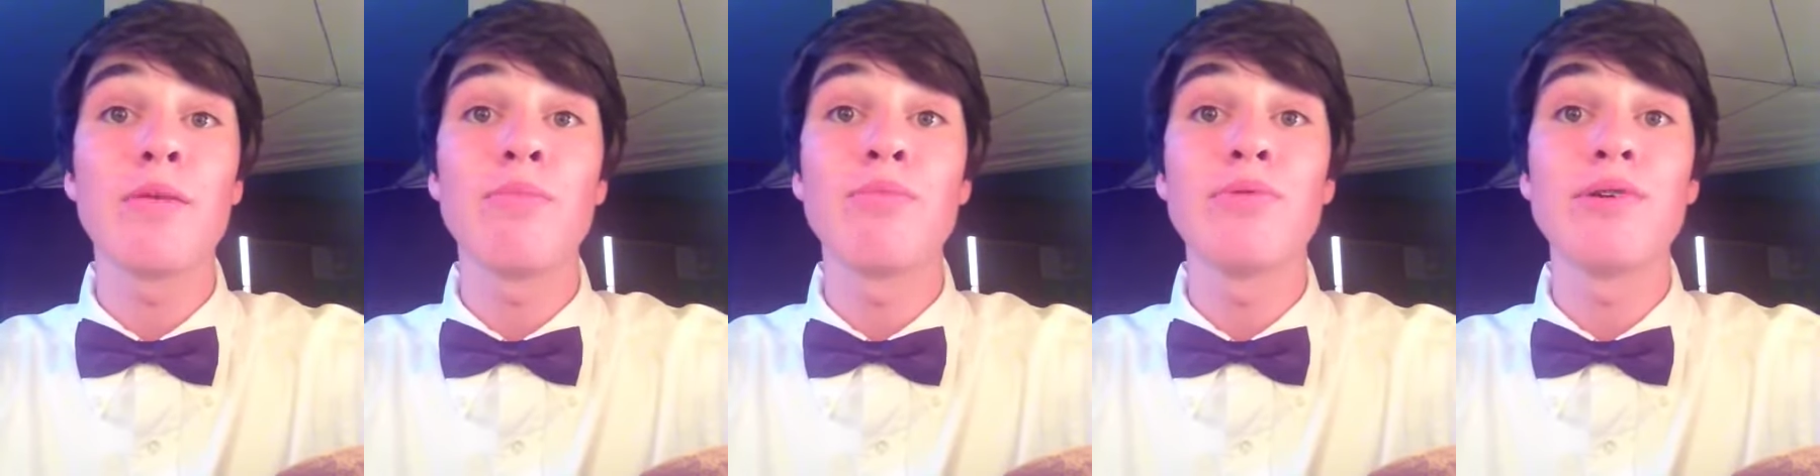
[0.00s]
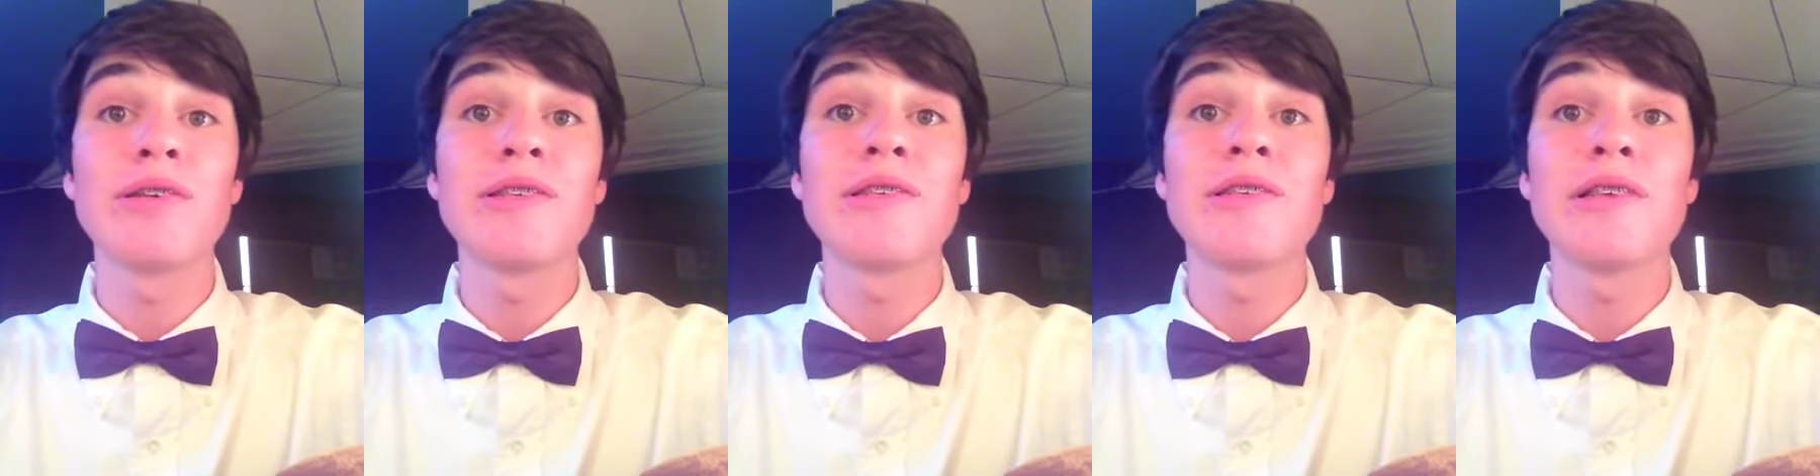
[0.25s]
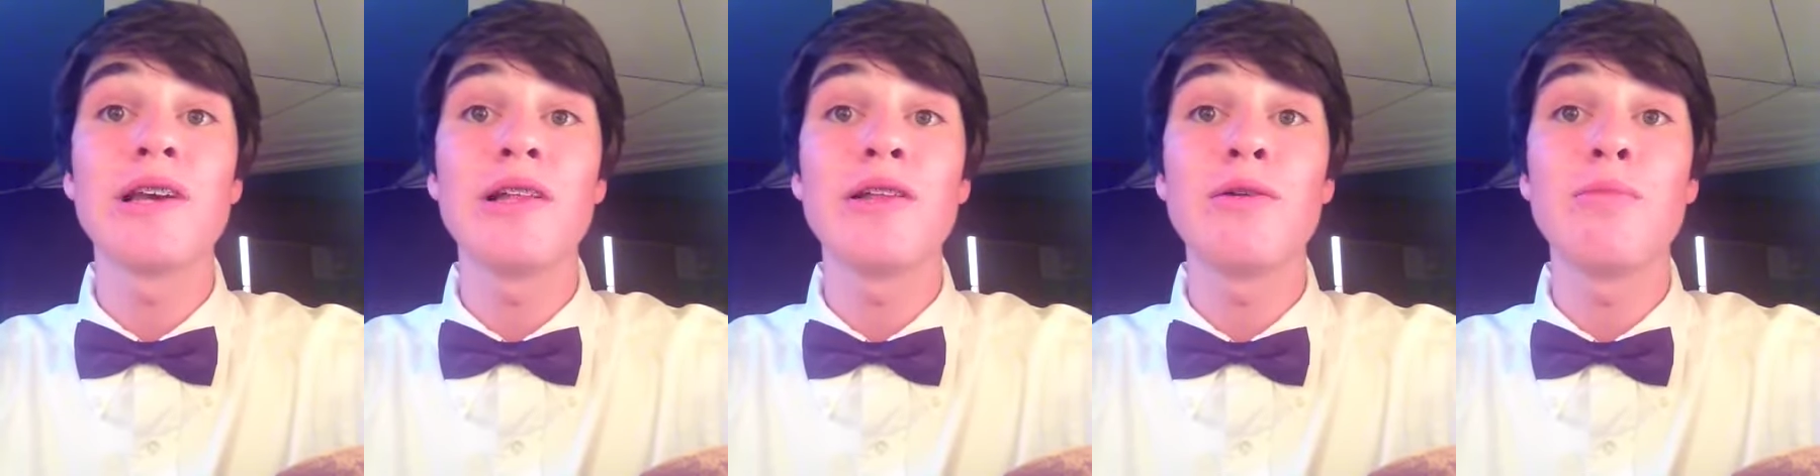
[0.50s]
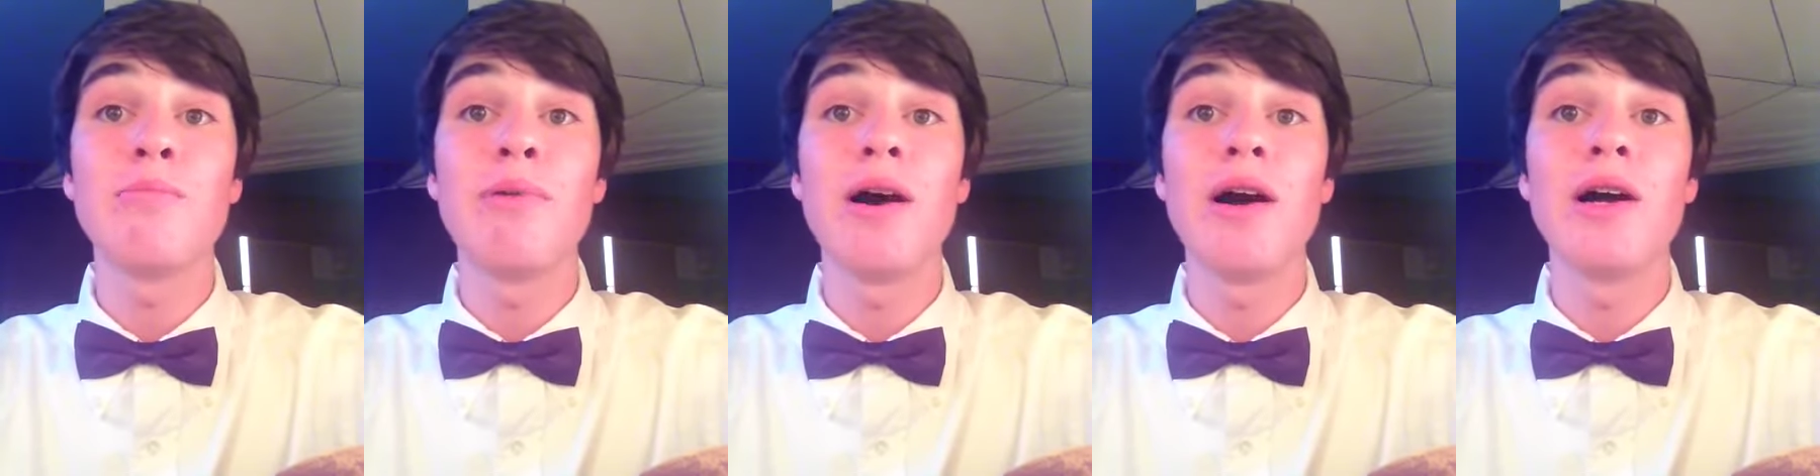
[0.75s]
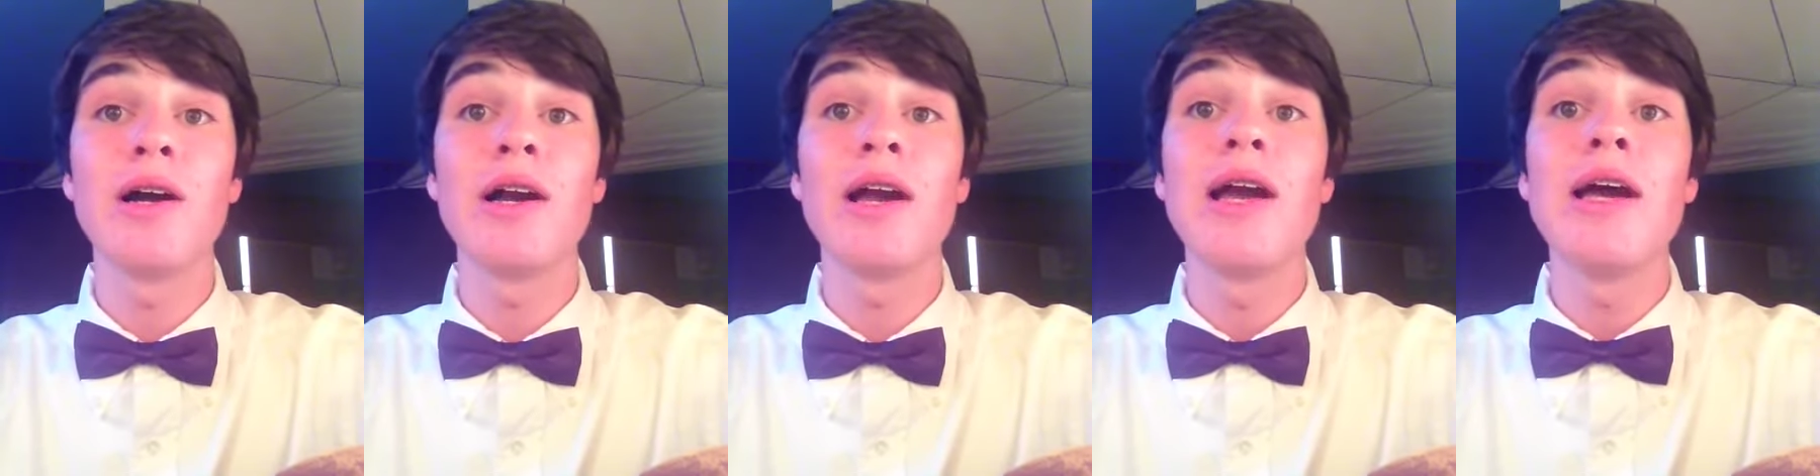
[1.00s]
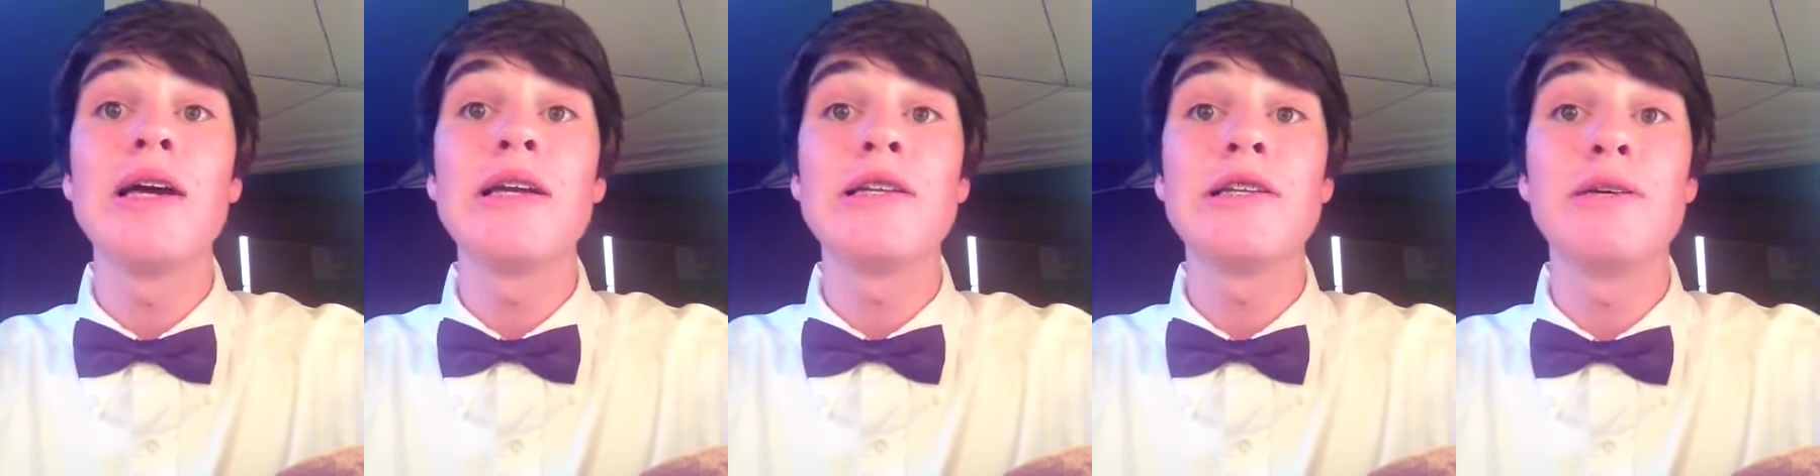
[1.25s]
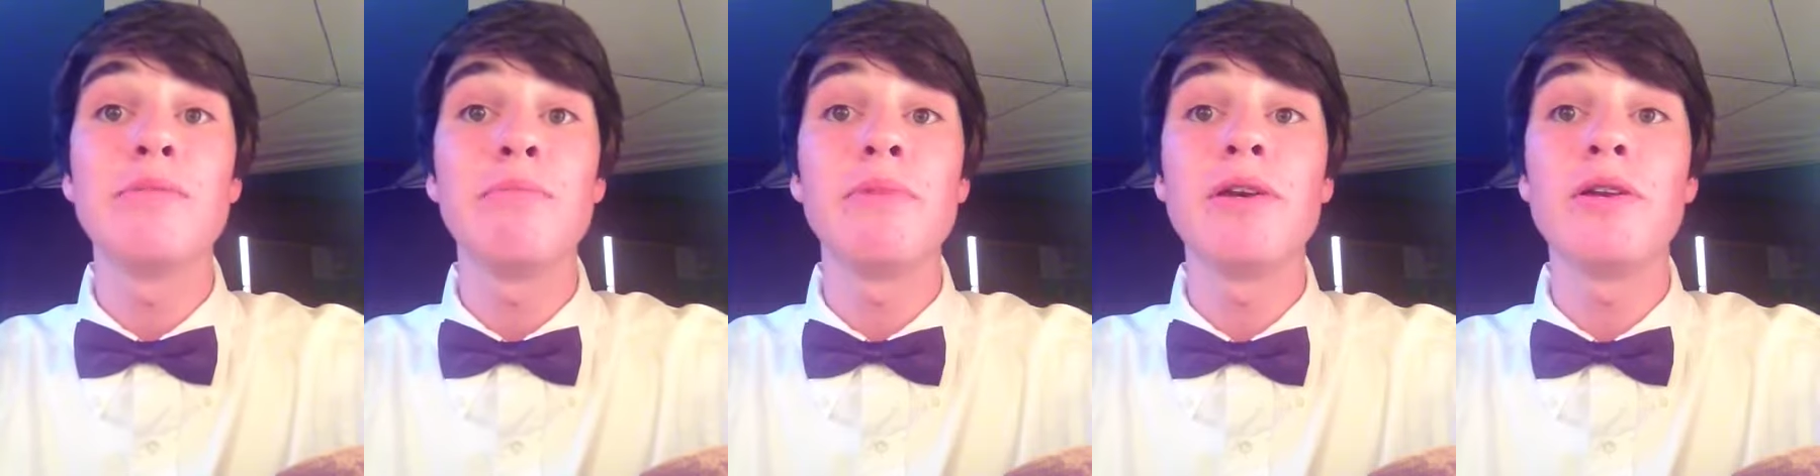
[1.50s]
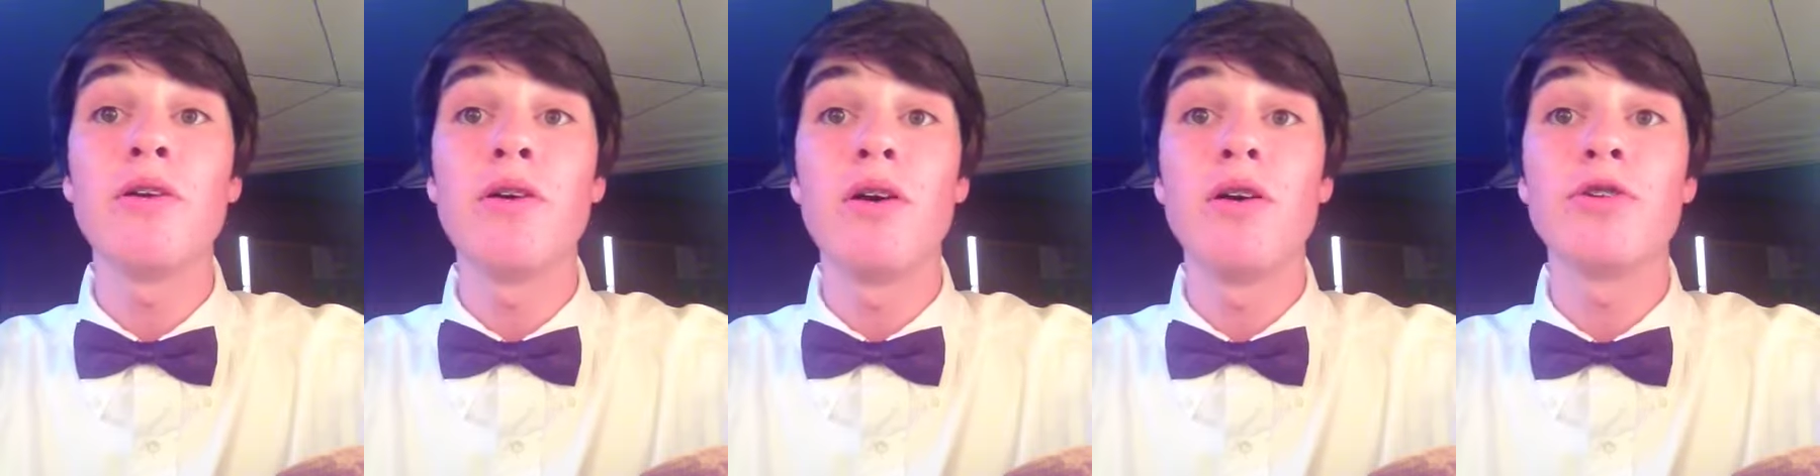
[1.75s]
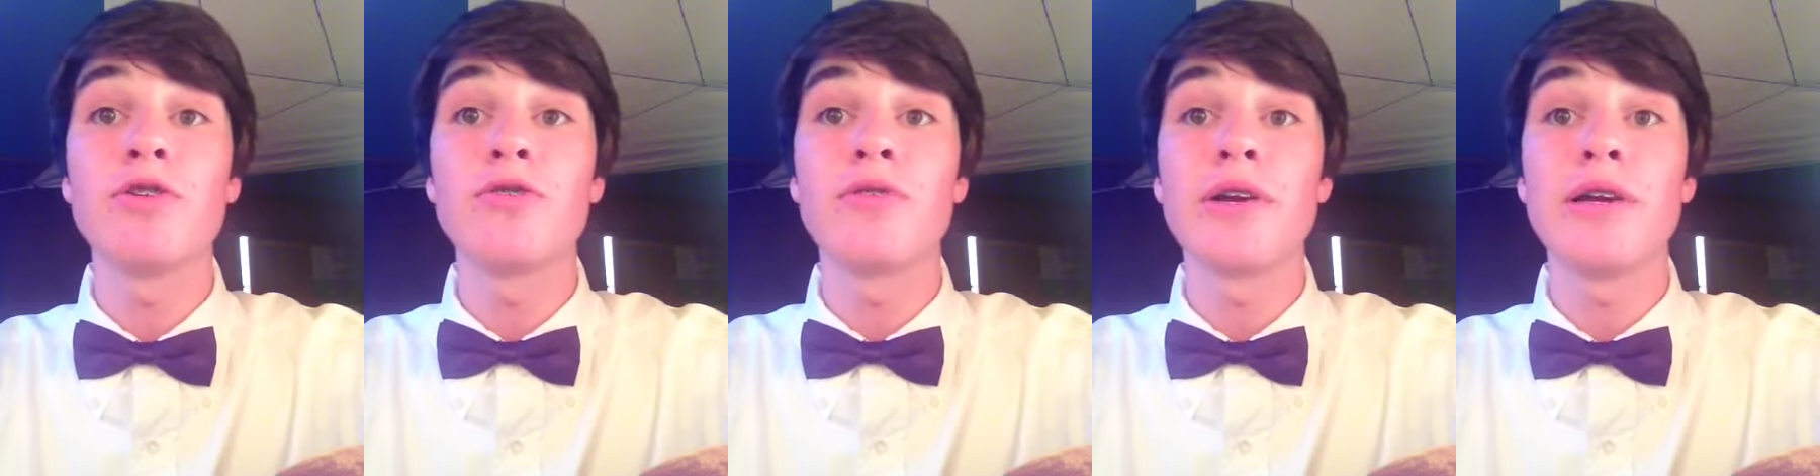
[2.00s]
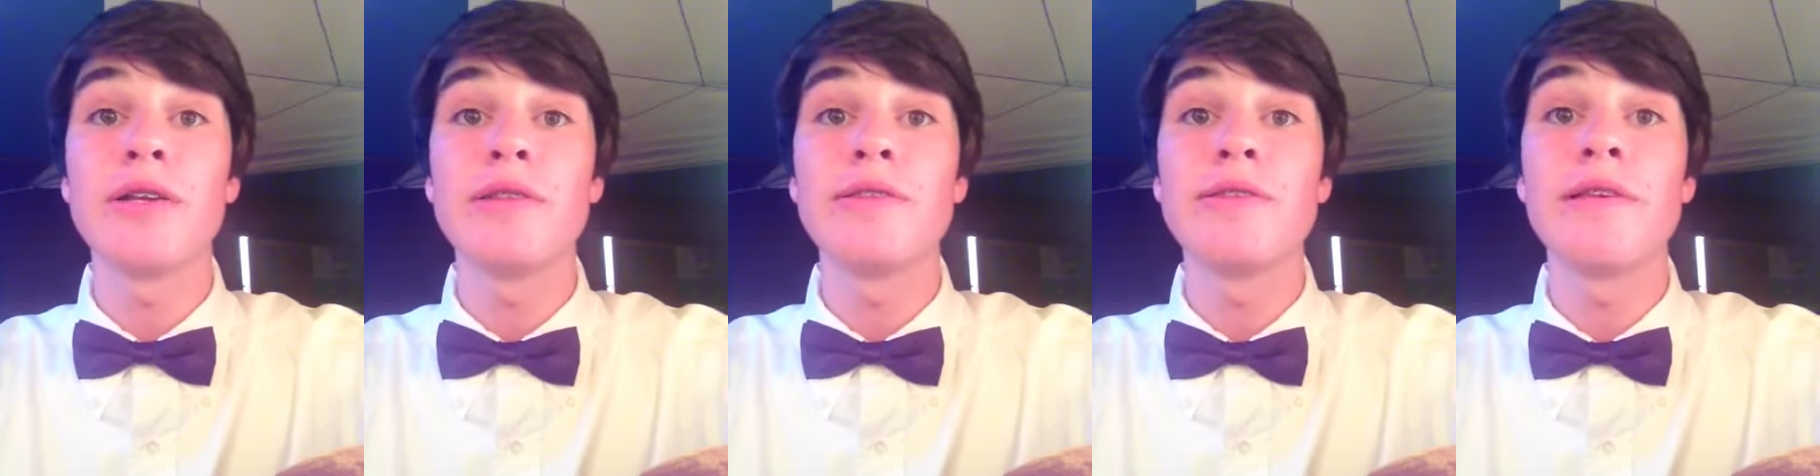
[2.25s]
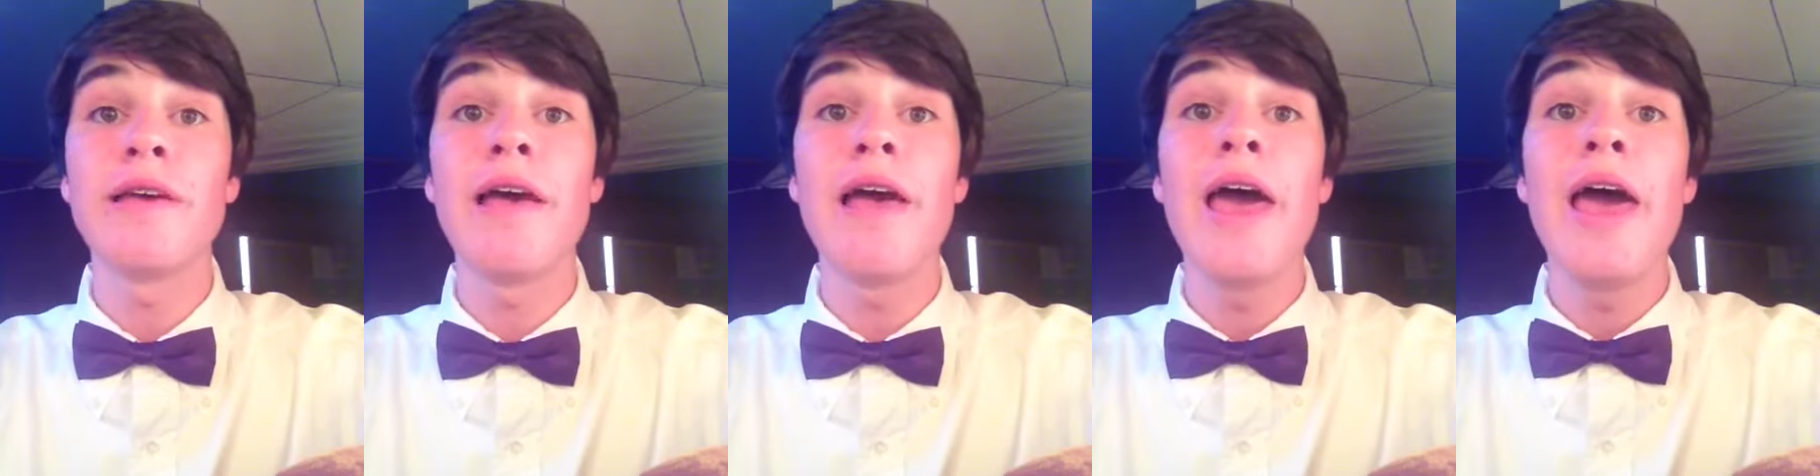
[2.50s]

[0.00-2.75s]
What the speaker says: a brisk yellow bug to meet all trains.